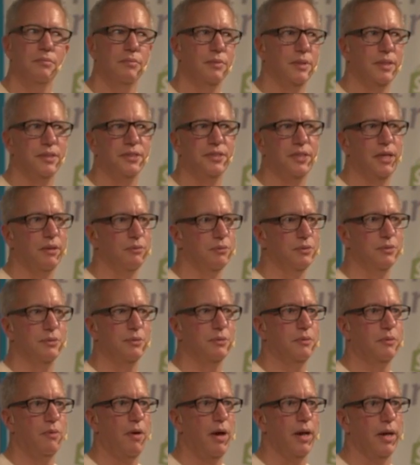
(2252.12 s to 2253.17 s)
"That sounds
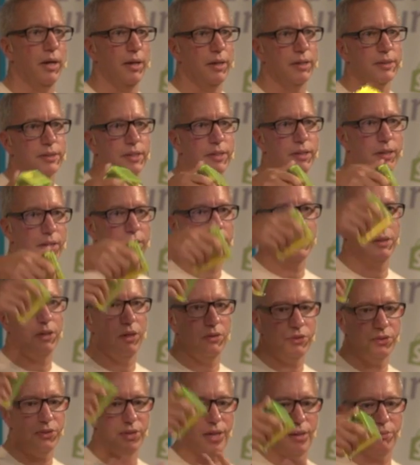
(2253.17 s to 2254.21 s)
great." And I did a
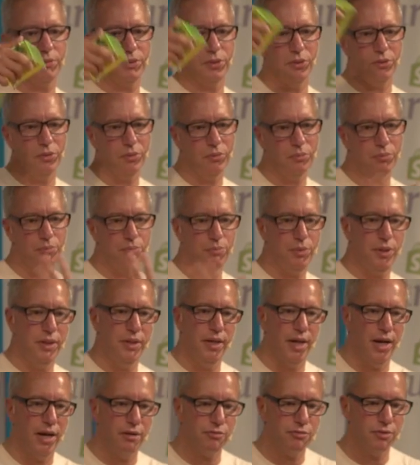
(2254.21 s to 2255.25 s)
conceptual
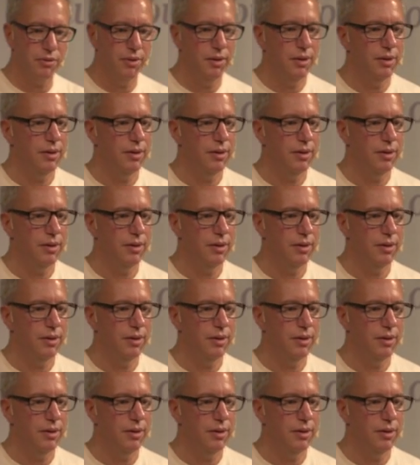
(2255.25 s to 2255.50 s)
PDF.